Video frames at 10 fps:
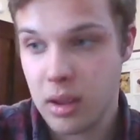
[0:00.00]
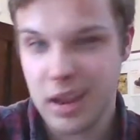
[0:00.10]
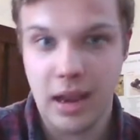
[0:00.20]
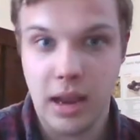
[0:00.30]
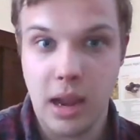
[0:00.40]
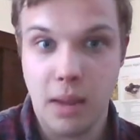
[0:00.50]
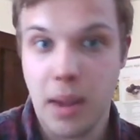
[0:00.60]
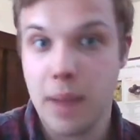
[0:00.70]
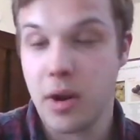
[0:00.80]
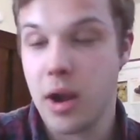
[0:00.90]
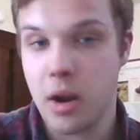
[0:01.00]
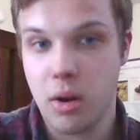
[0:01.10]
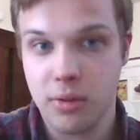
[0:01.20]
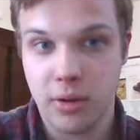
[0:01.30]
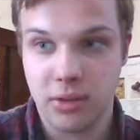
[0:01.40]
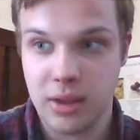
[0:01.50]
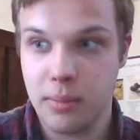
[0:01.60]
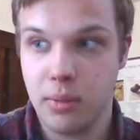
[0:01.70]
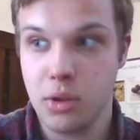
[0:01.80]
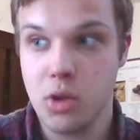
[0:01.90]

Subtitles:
in a Piper Arrow, for example,